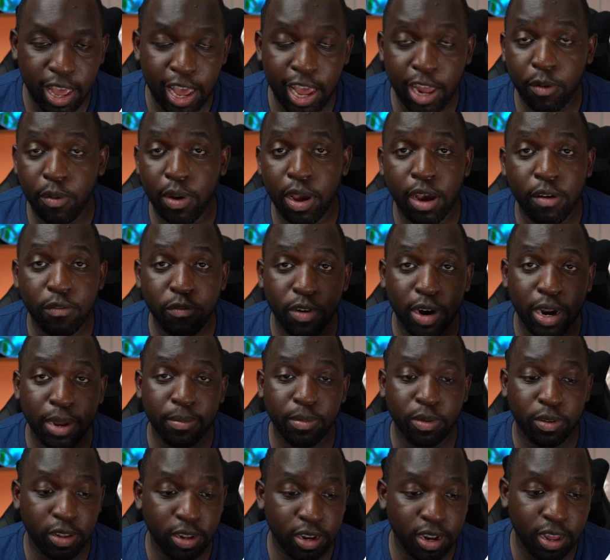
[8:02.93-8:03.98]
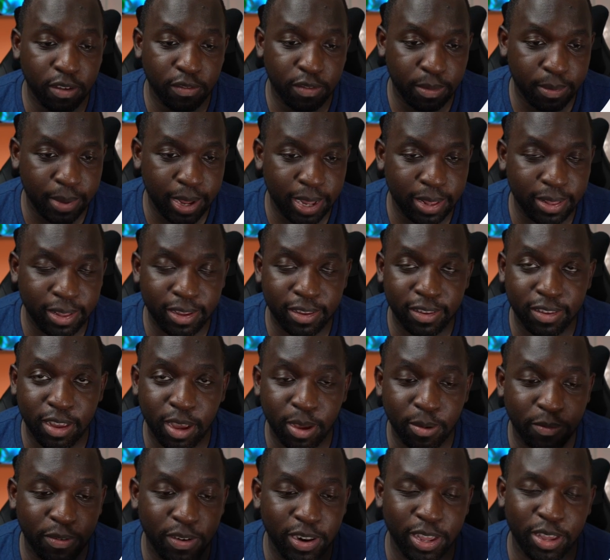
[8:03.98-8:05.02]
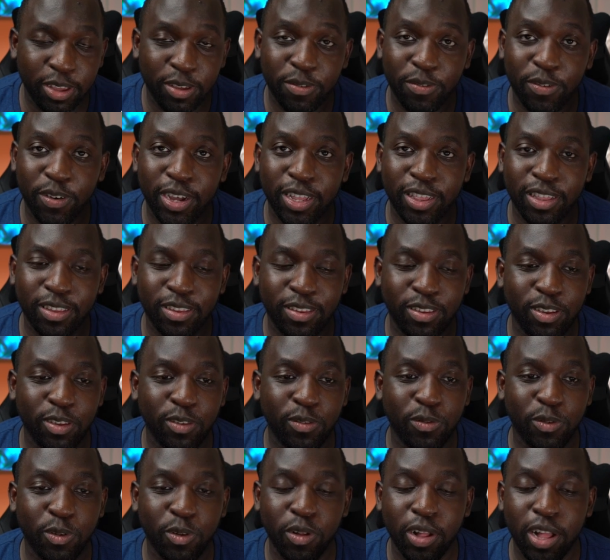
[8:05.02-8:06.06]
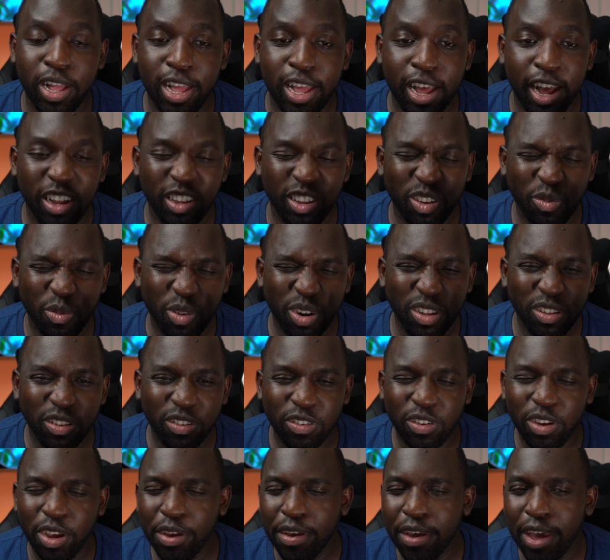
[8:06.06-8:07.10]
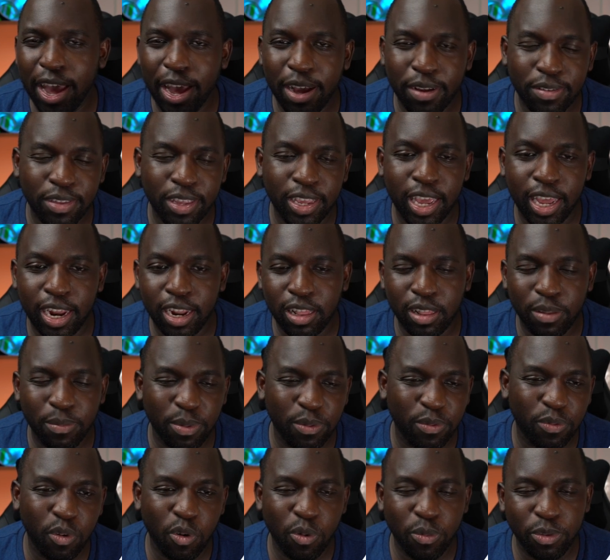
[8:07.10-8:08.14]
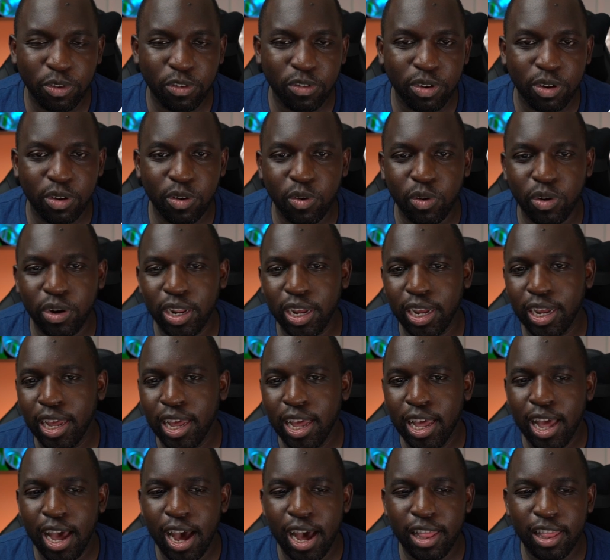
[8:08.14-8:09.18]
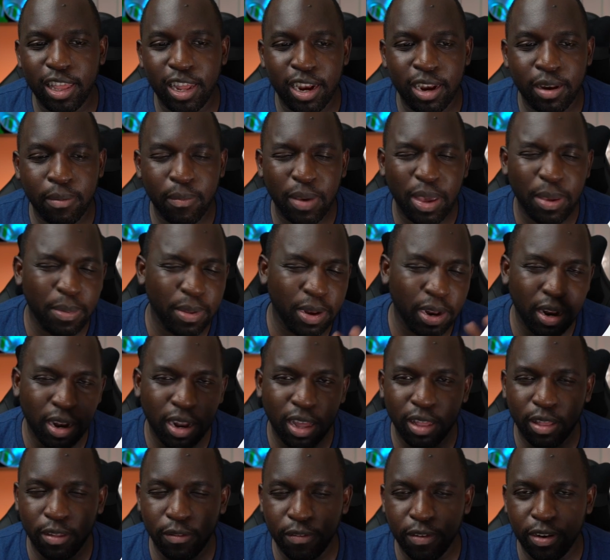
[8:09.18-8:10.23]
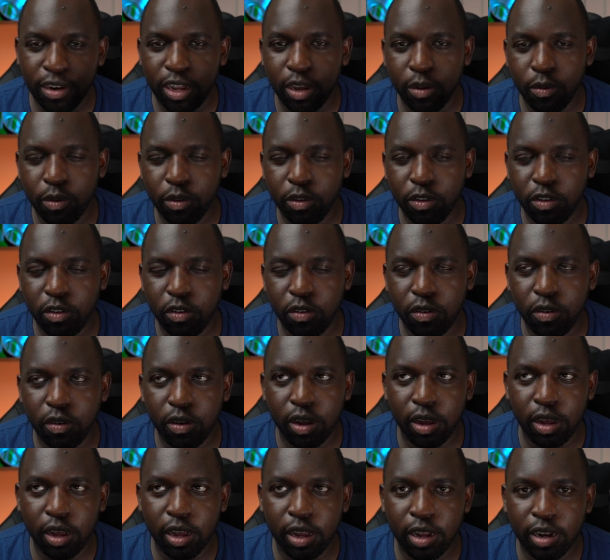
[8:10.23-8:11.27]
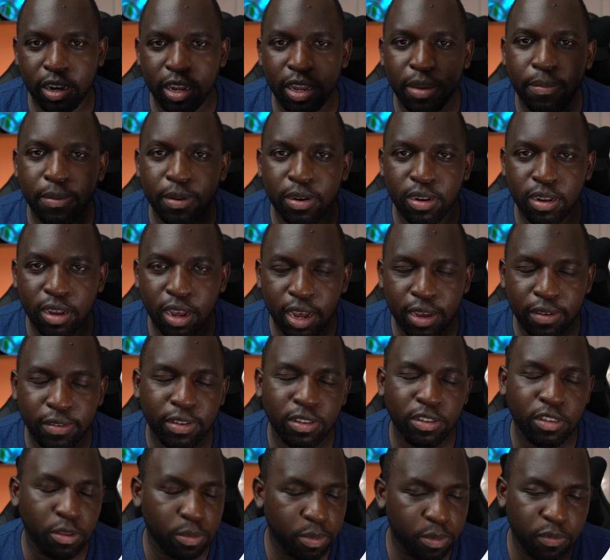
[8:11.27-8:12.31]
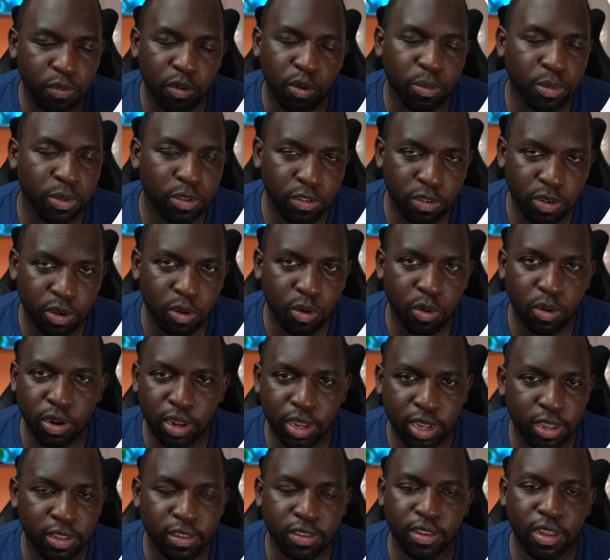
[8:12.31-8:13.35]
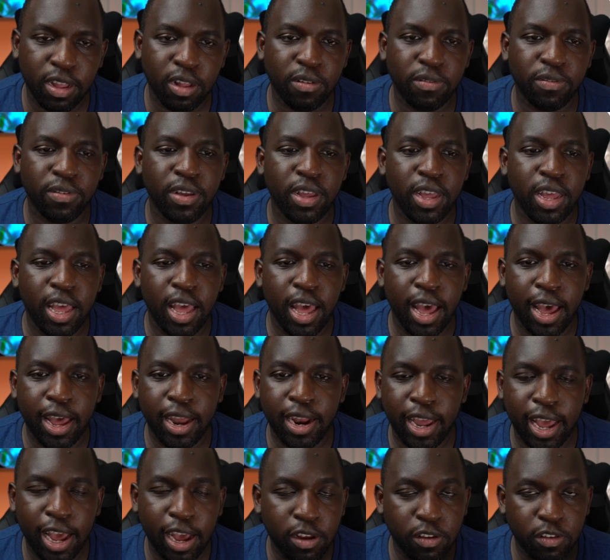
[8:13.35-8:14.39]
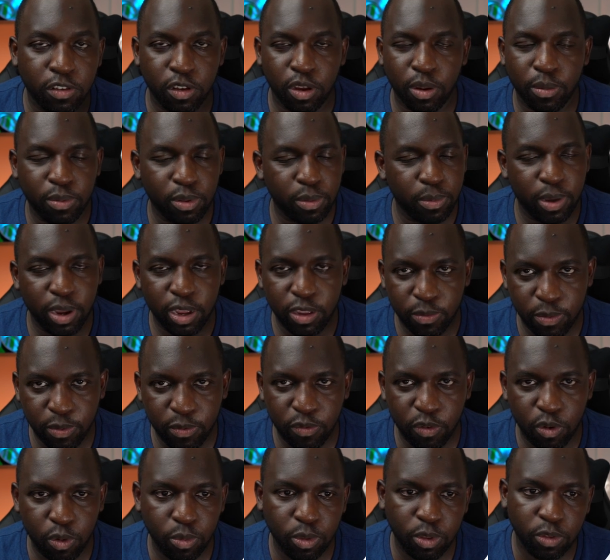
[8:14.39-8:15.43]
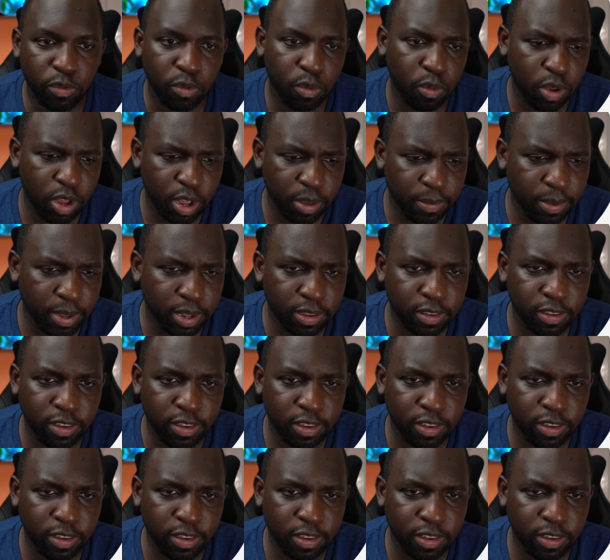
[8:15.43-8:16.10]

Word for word: Anyway, I've rambled enough about this. Hopefully you find this useful. I just wanted to show you how to get at the performance recording and then maybe in another video we'll do uh, a deeper dive into performance recording itself and how to optimize performance for workbooks.